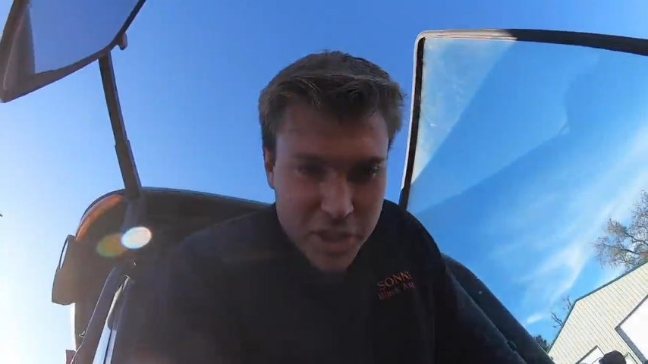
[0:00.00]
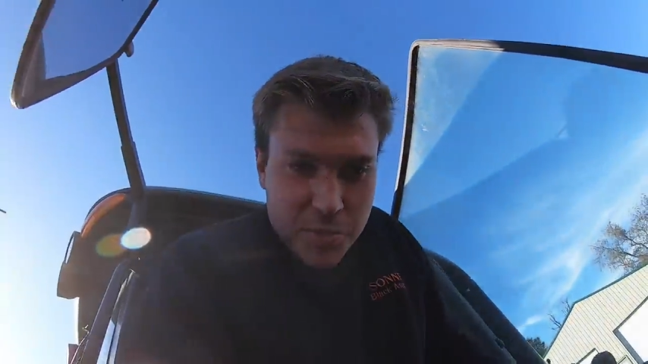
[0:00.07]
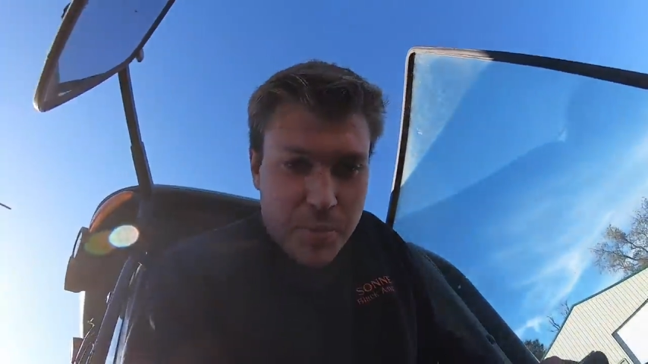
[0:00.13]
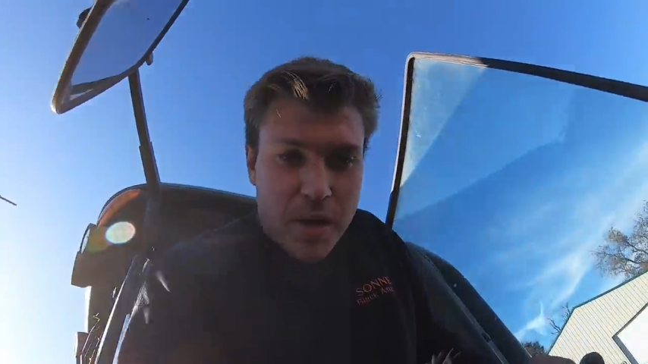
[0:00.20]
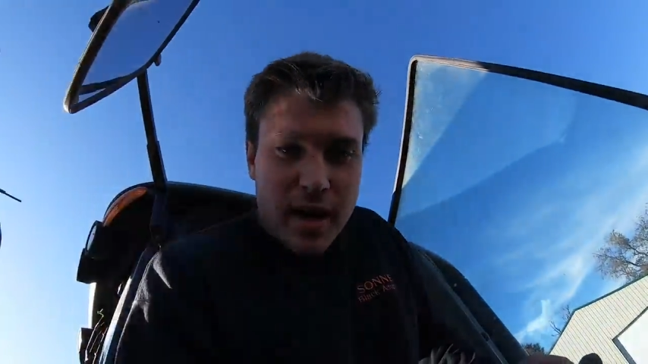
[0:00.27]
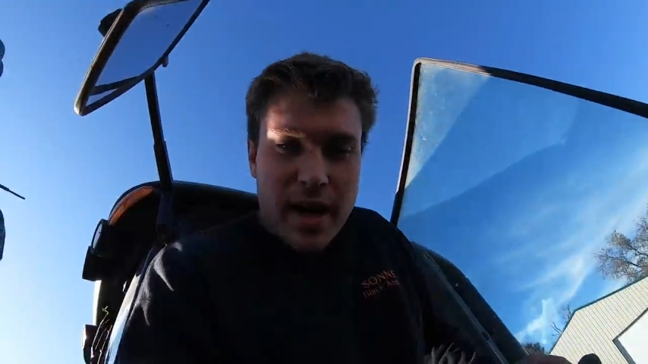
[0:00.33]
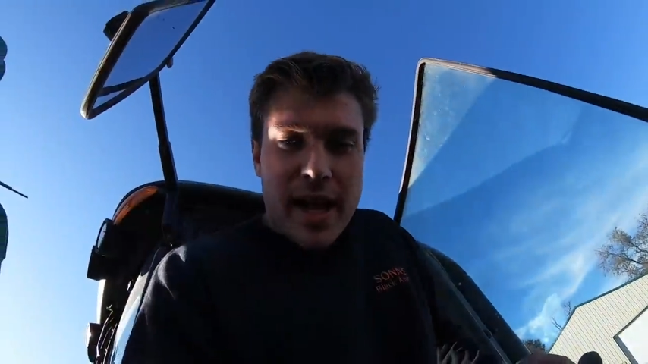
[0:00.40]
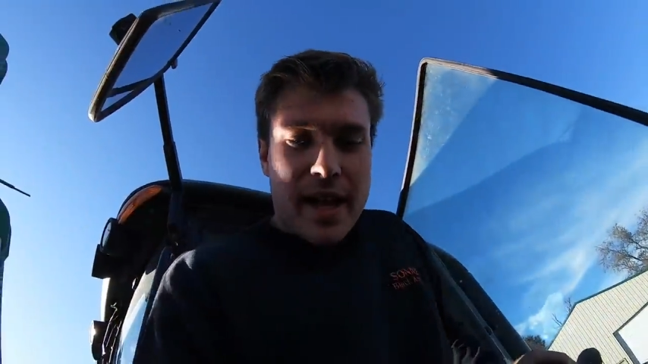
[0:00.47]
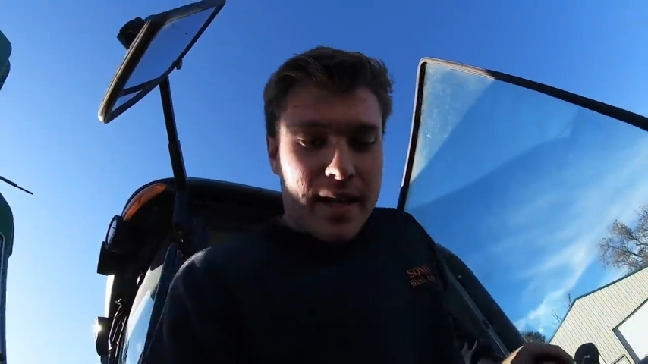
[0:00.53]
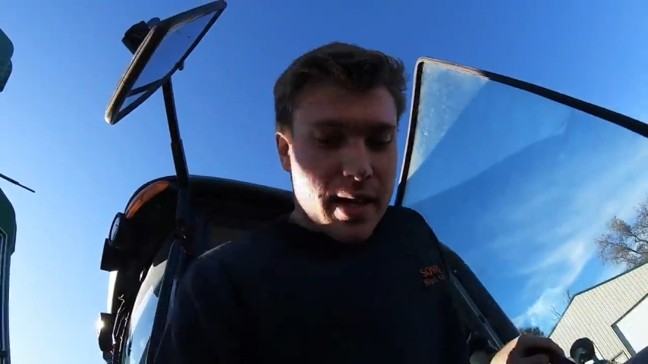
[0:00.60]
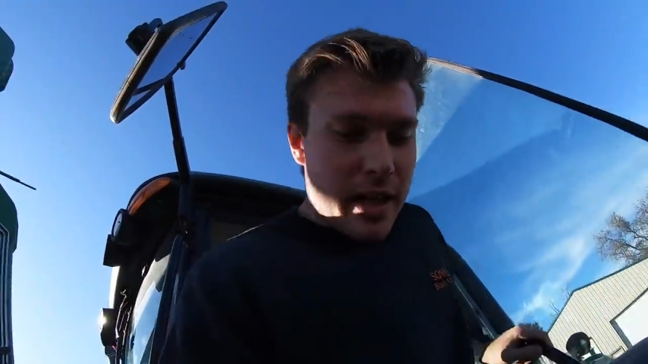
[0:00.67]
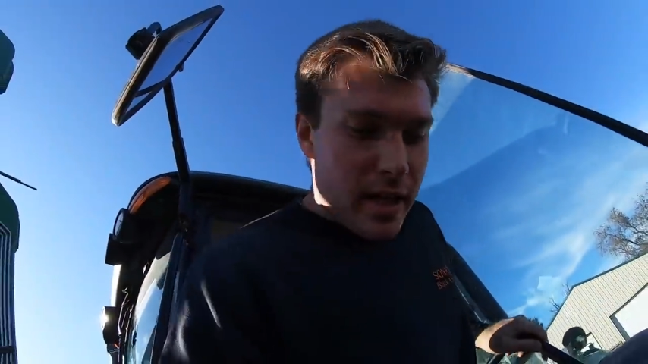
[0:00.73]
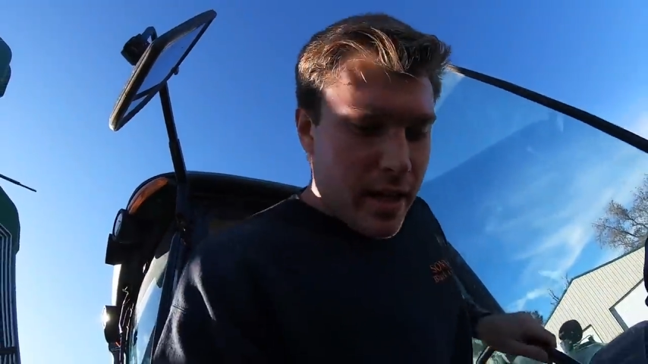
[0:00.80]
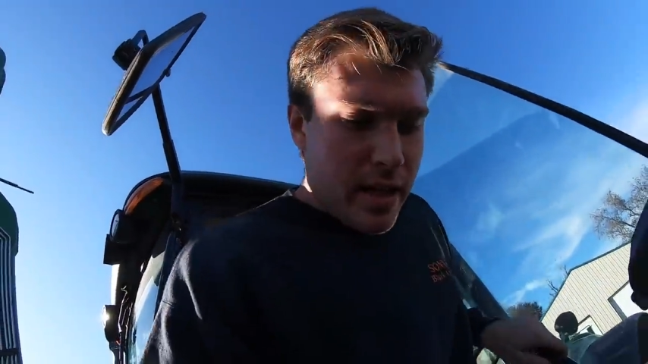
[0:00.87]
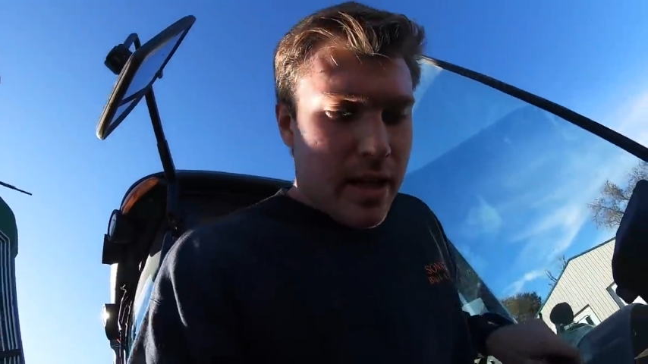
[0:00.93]
I just put it at
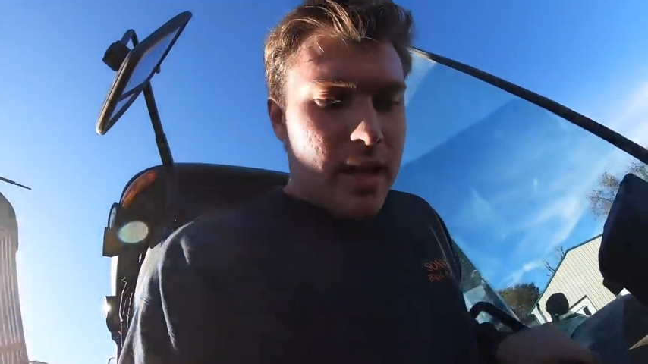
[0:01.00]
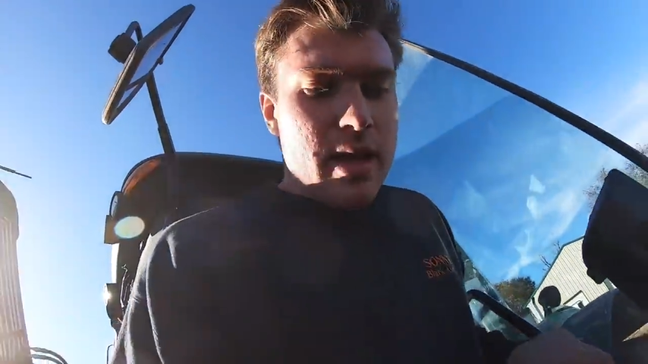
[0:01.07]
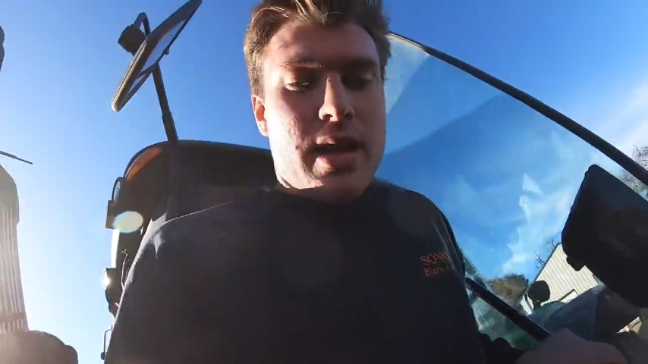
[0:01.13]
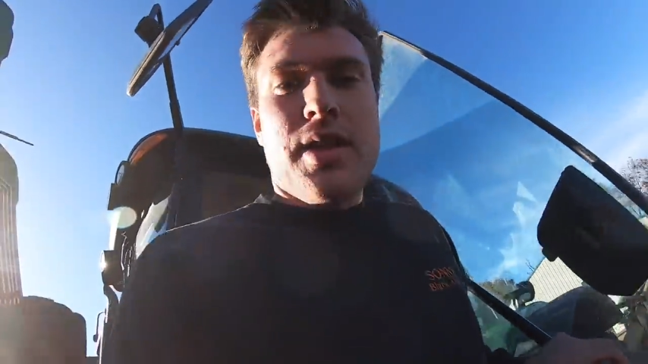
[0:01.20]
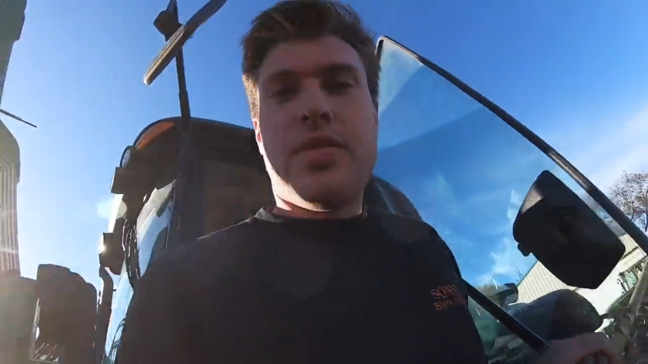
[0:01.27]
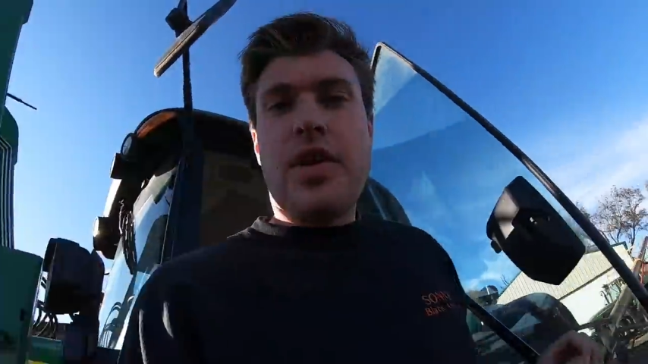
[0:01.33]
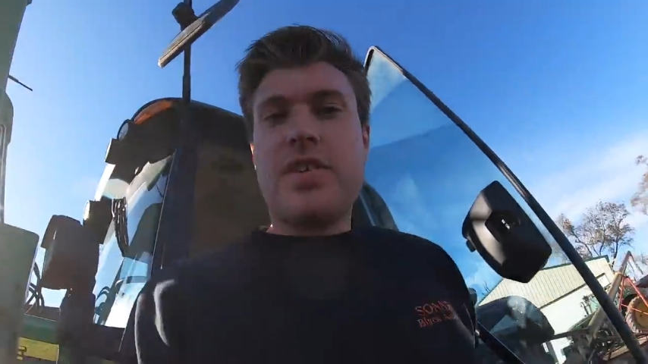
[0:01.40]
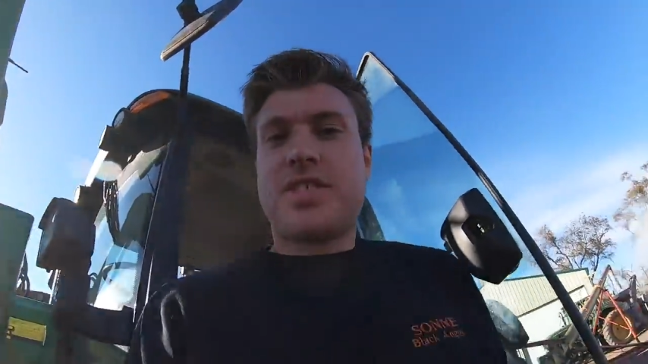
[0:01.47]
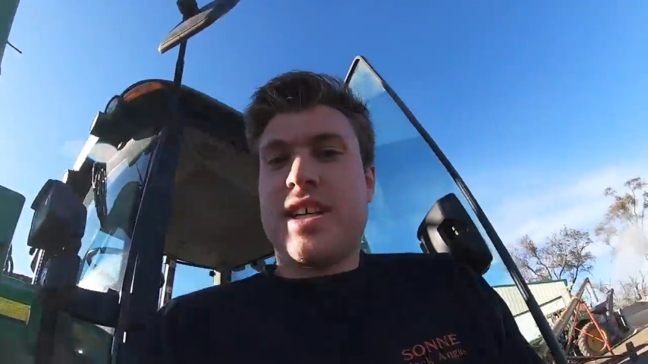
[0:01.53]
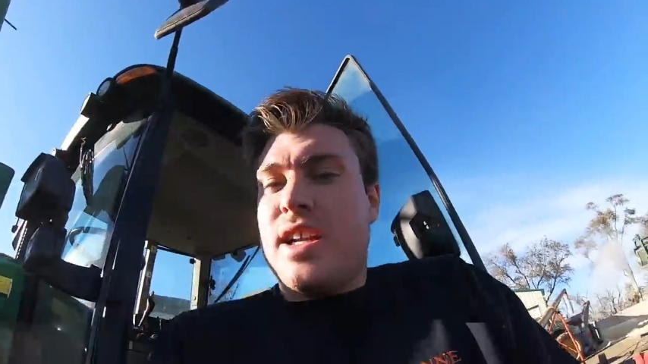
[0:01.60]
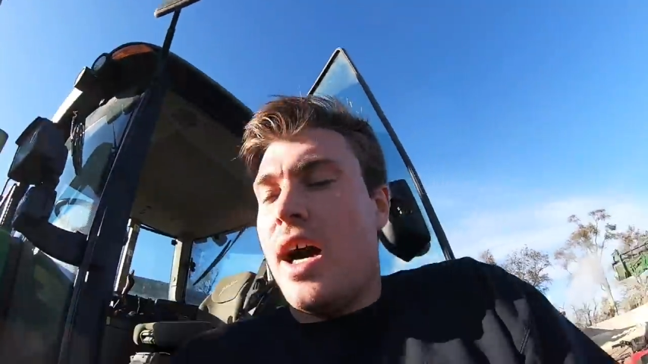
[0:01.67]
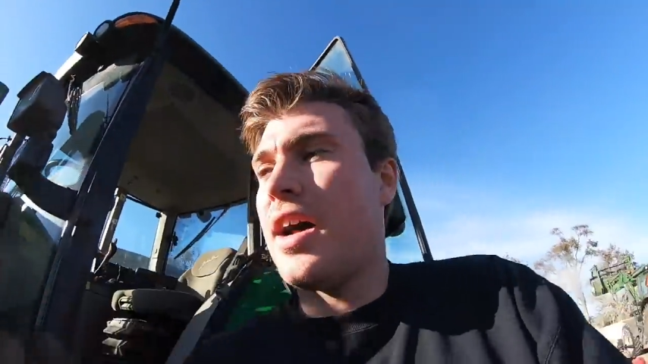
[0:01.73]
thirteen